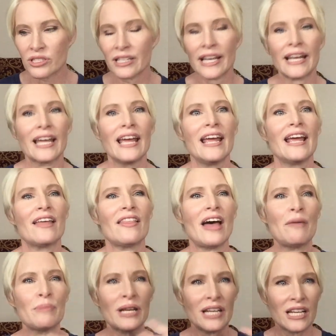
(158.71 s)
Like,
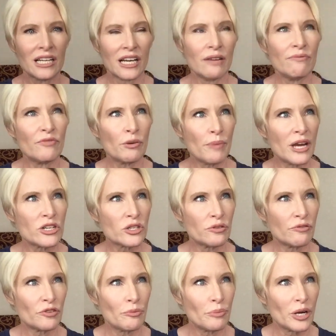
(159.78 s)
I'm getting information
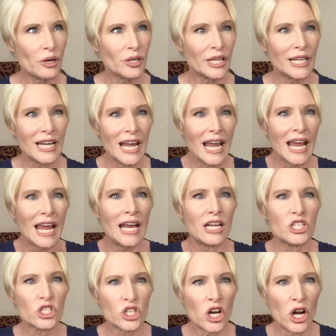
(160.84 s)
from Marilyn in a
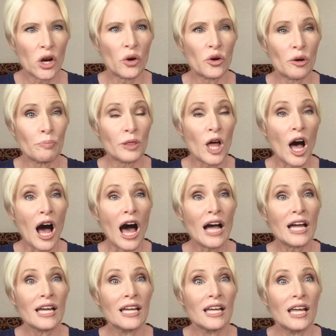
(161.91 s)
chunk or a block